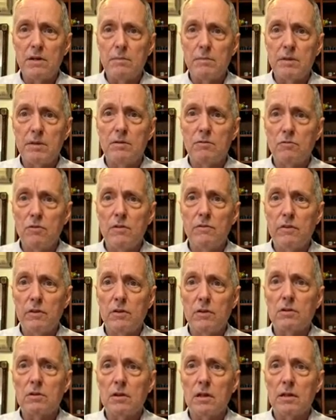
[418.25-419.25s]
I mean, the river
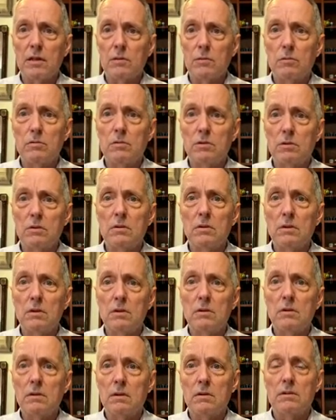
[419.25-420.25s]
looked like,
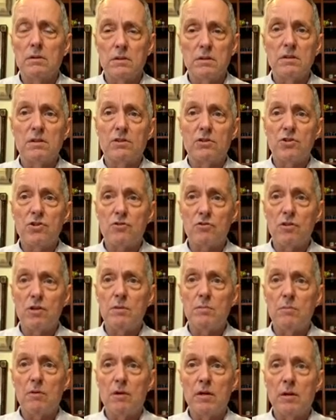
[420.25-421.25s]
this little
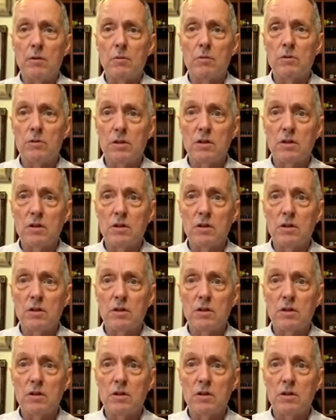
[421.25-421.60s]
stream running. It was